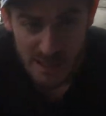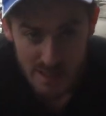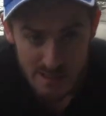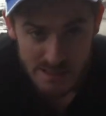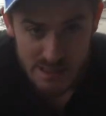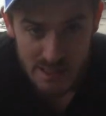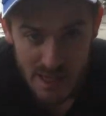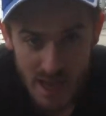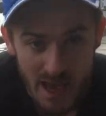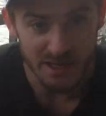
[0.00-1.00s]
your knees,
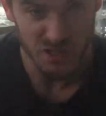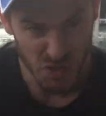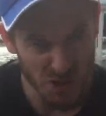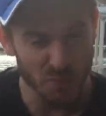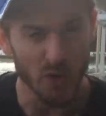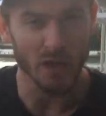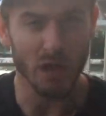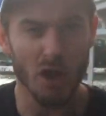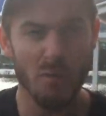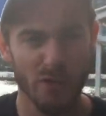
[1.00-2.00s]
and it's also putting a
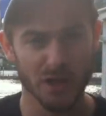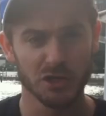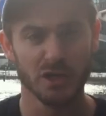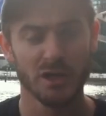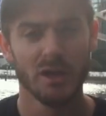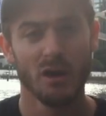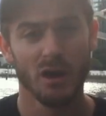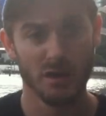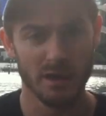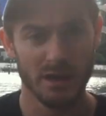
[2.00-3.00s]
lot of pressure
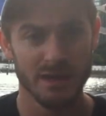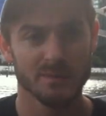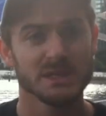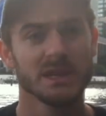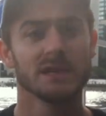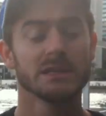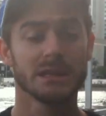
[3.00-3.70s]
on your hips.